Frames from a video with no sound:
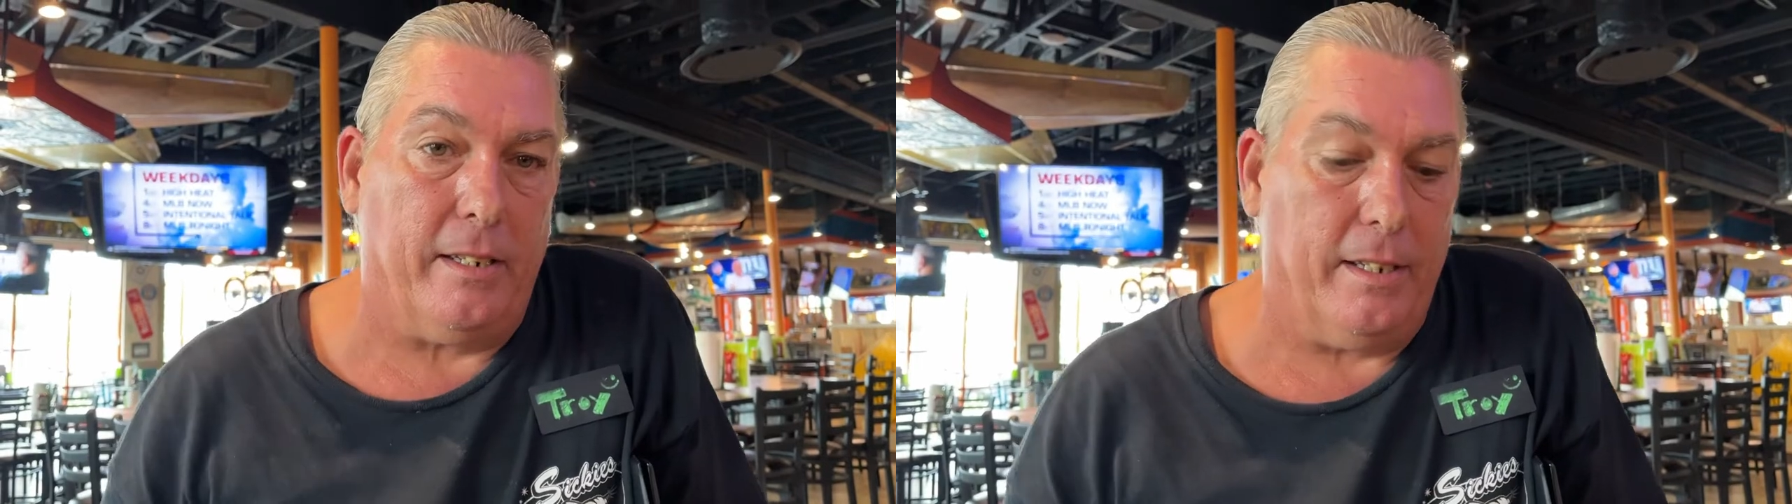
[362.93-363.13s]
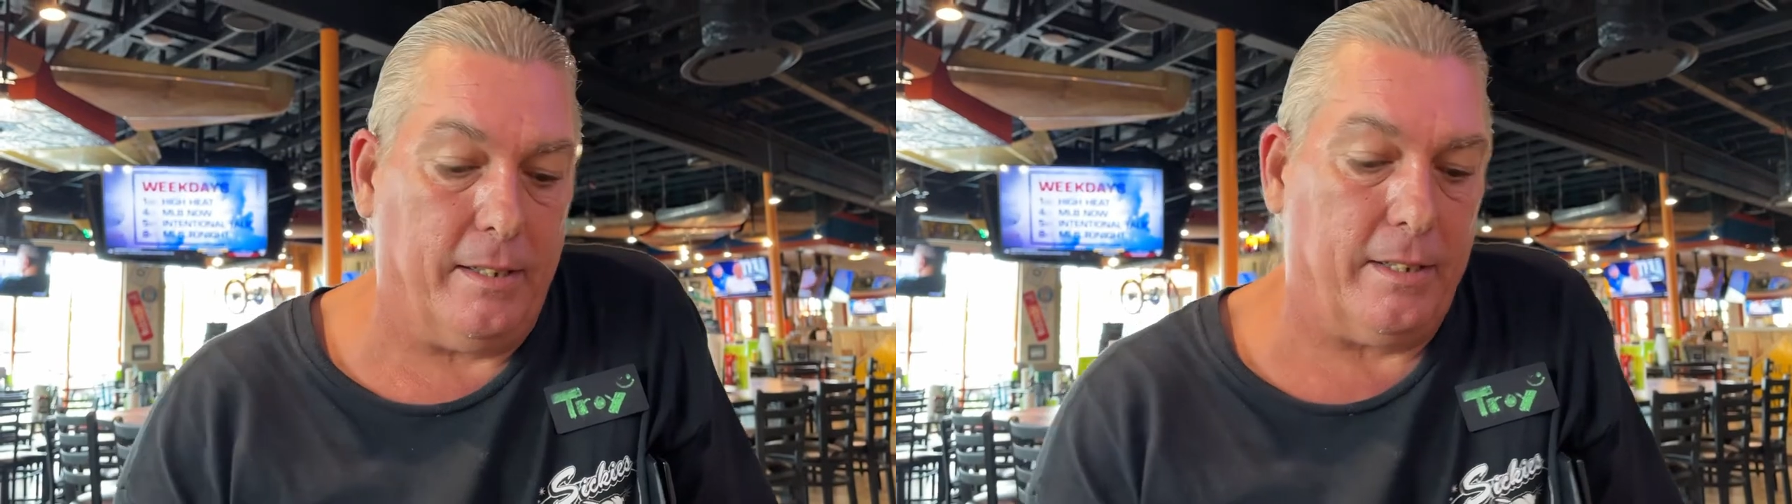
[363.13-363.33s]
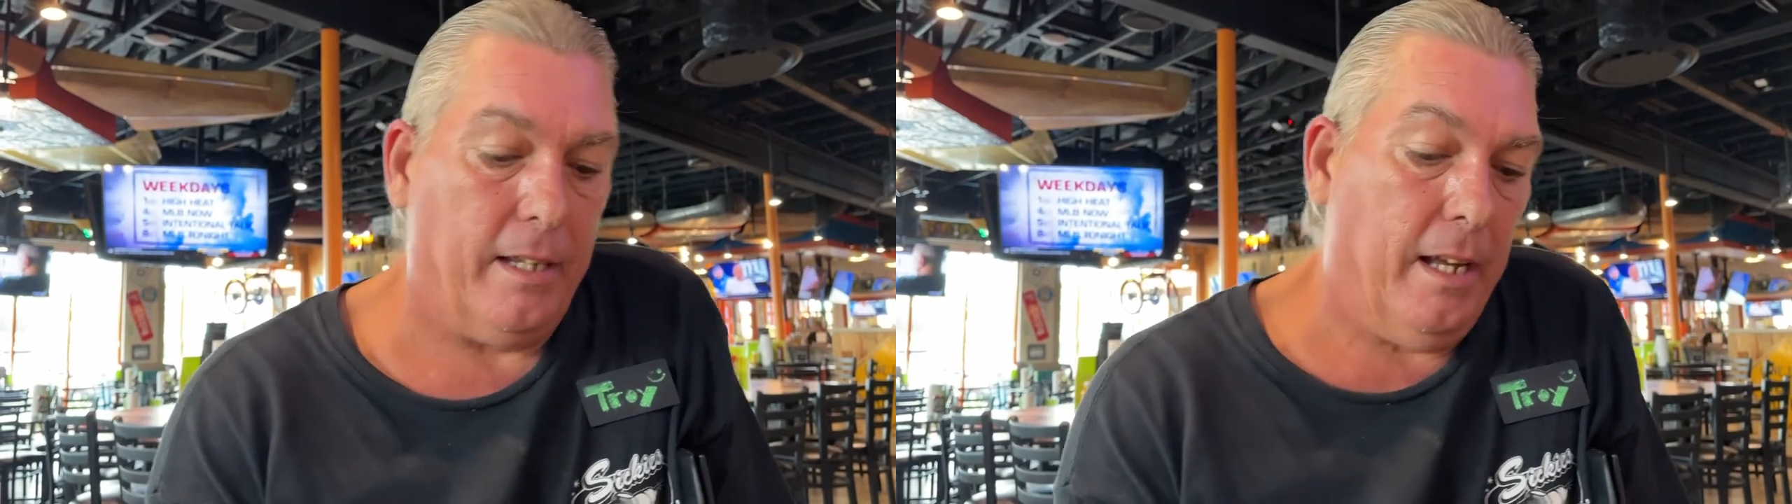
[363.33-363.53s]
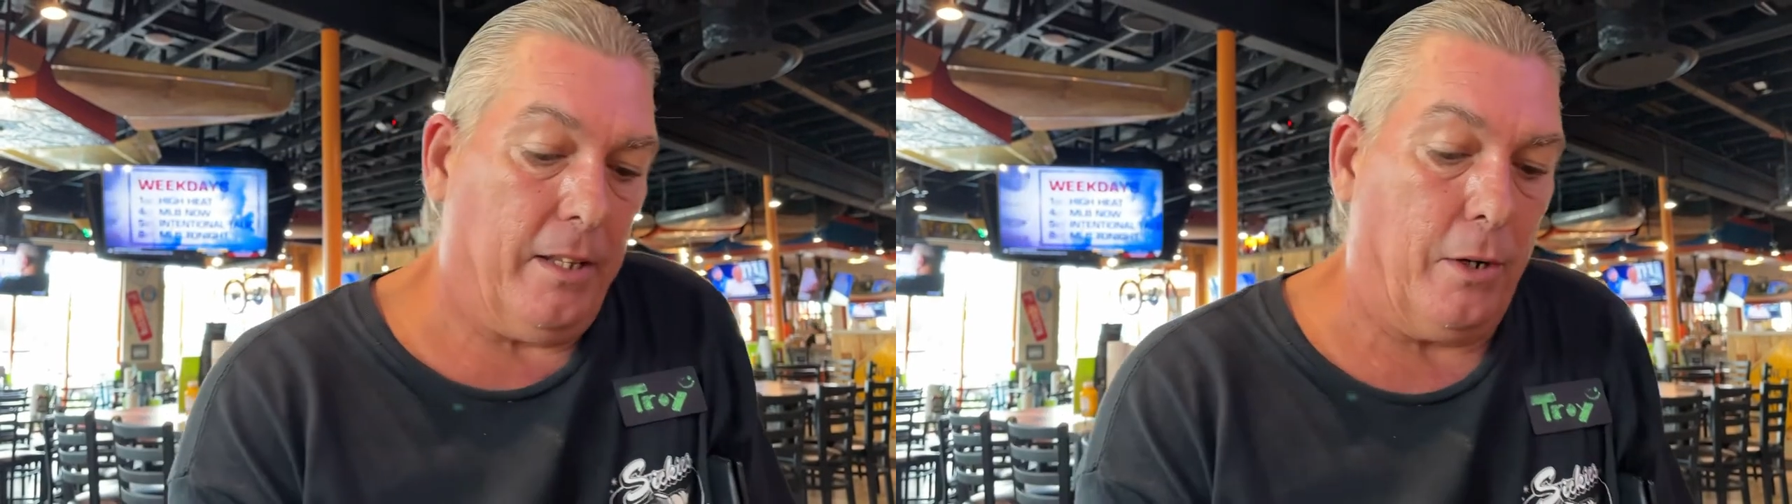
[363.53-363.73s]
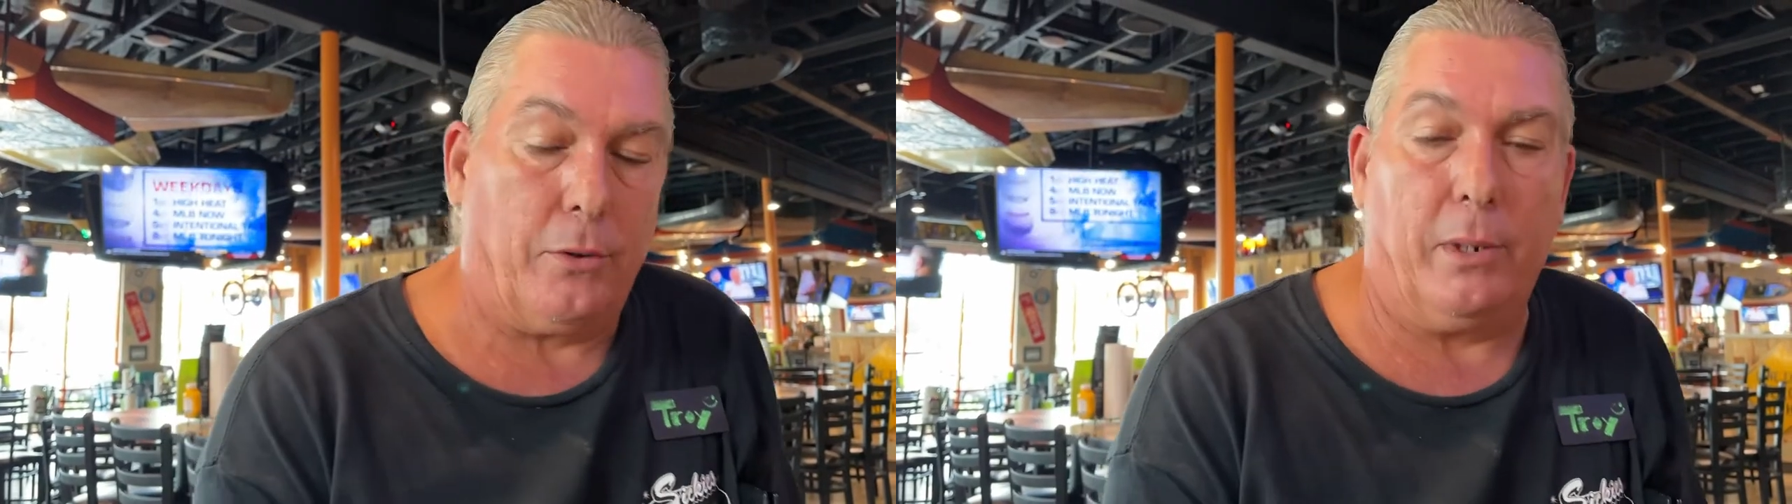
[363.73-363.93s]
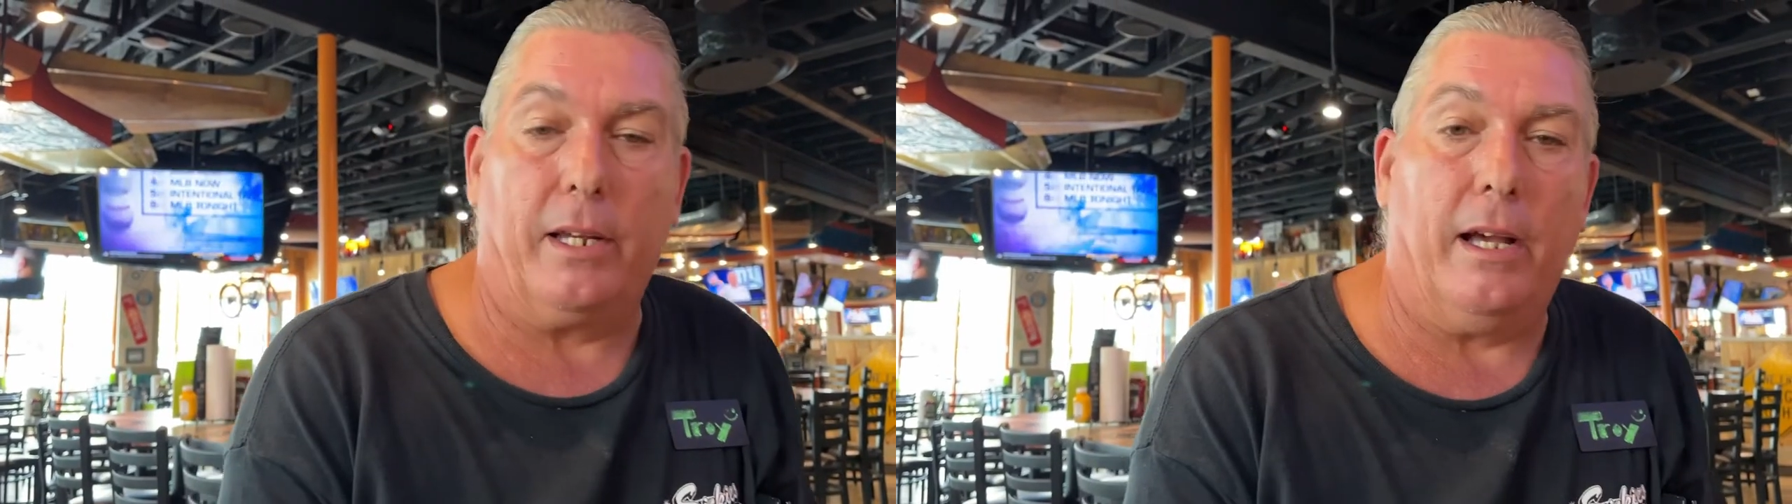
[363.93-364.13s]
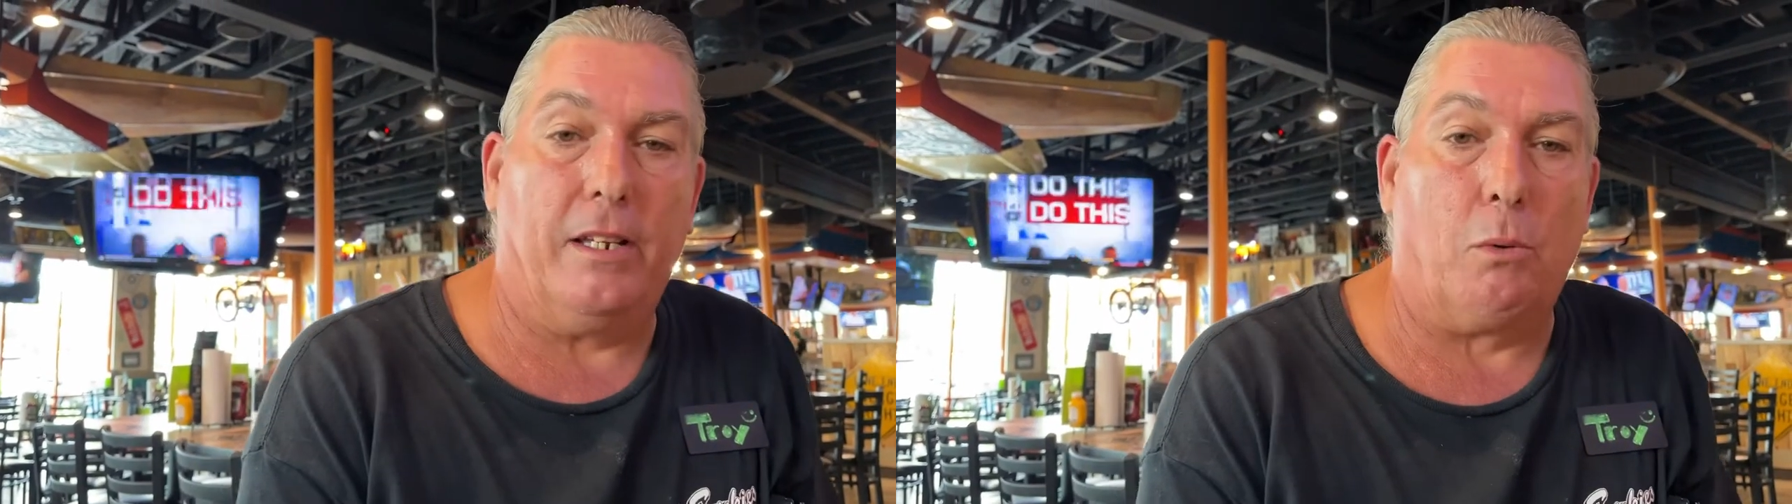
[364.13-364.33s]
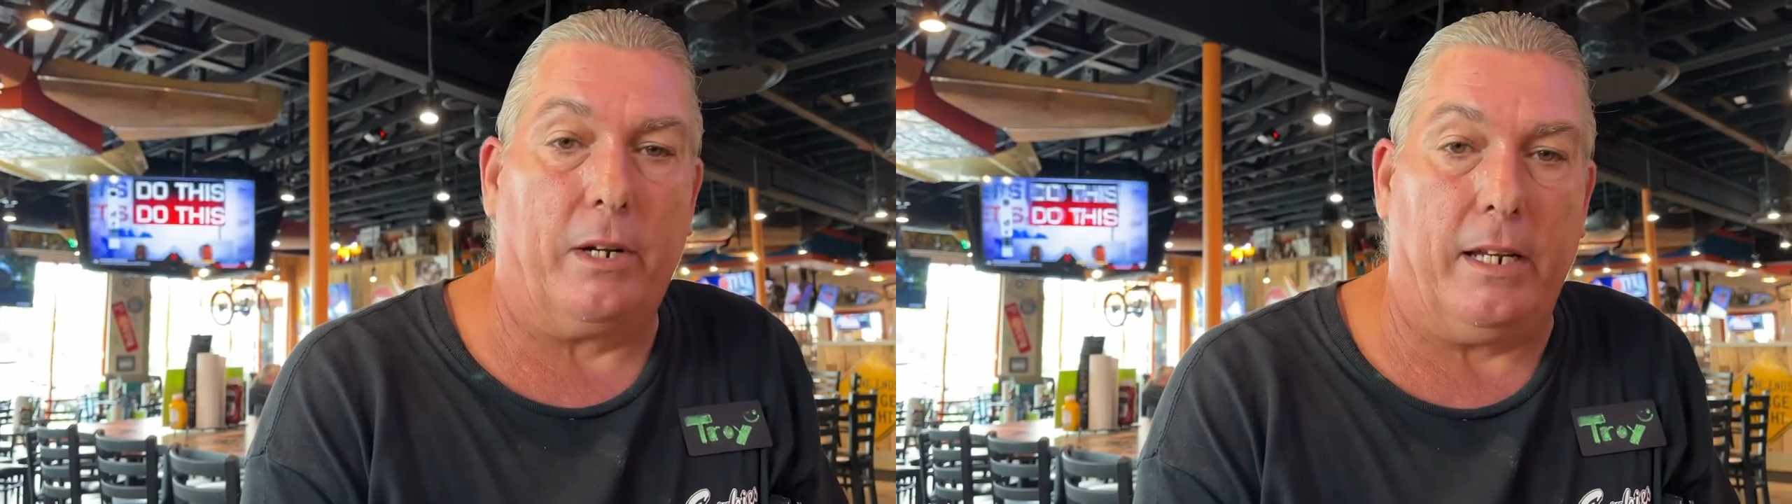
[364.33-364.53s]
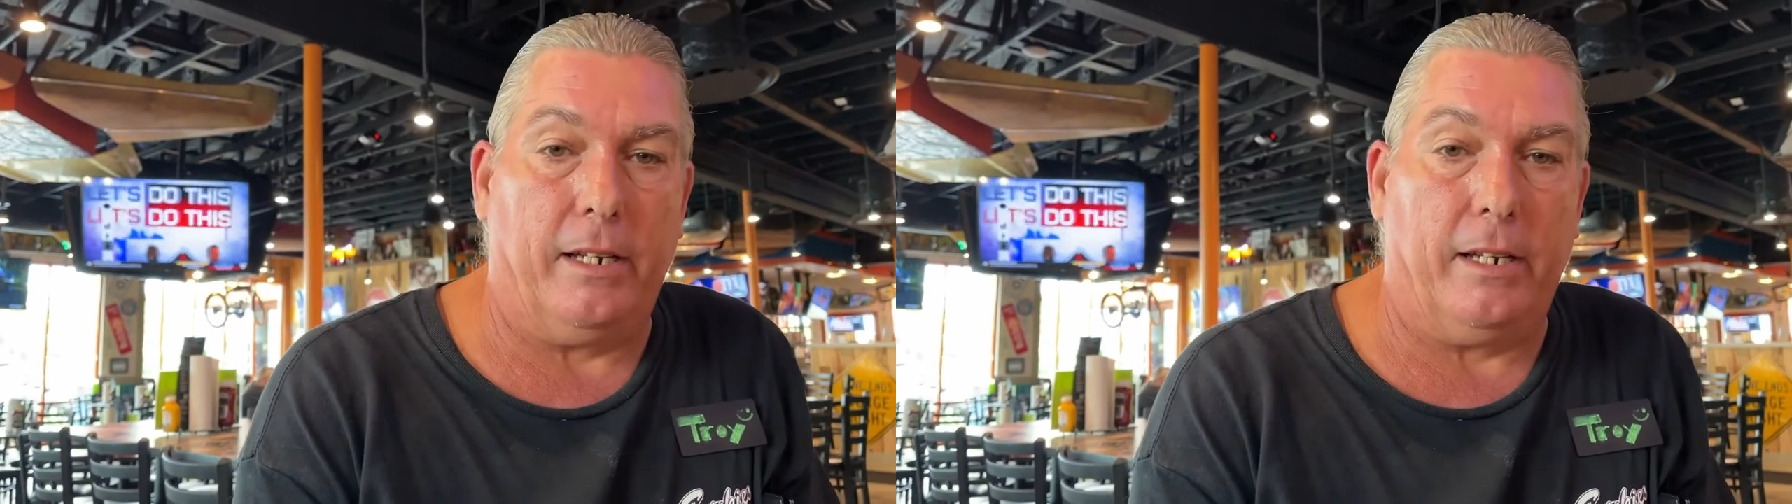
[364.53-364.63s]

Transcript: is there are three guys working